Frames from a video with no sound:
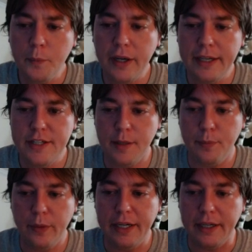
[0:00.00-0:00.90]
White ends
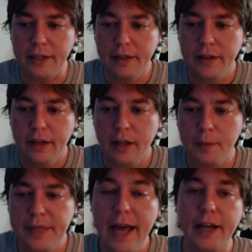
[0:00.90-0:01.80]
up winning.
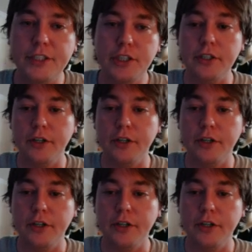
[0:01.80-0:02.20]
Yeah, sure.